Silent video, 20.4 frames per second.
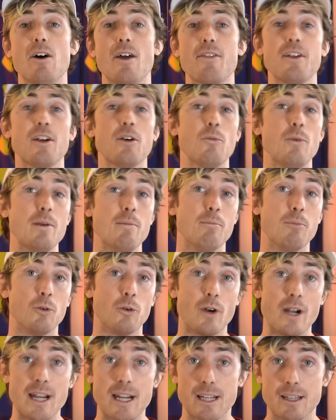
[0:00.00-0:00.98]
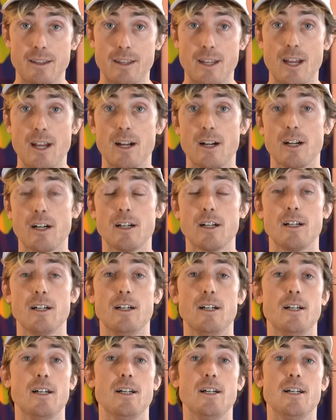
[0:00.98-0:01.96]
I think we break there
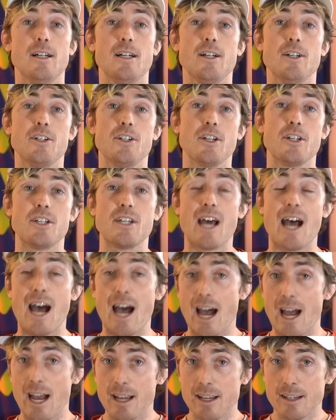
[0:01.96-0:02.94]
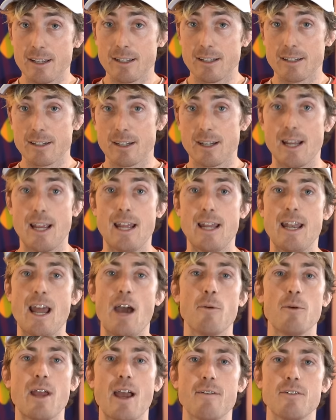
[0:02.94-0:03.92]
to tie it. And now
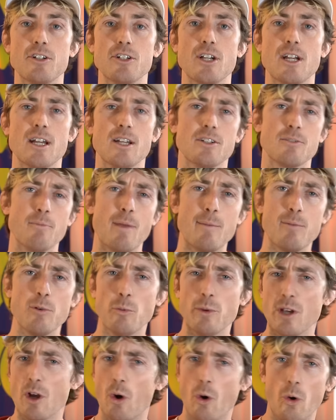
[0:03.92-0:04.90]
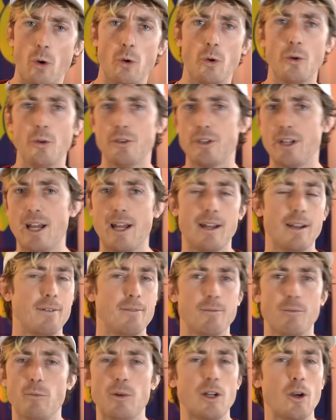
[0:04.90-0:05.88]
we have a chance. Maybe we hold
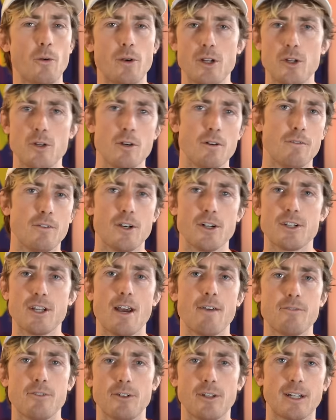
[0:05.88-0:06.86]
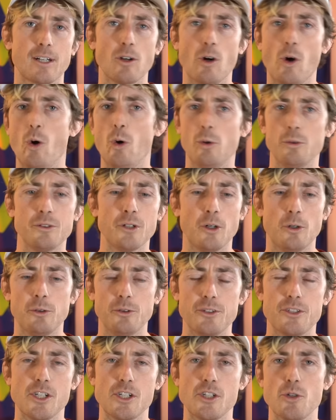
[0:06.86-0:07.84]
and we go to Universe after like a
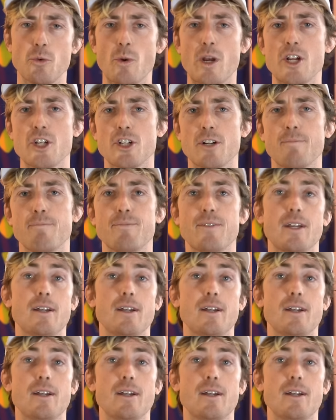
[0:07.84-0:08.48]
hold situation.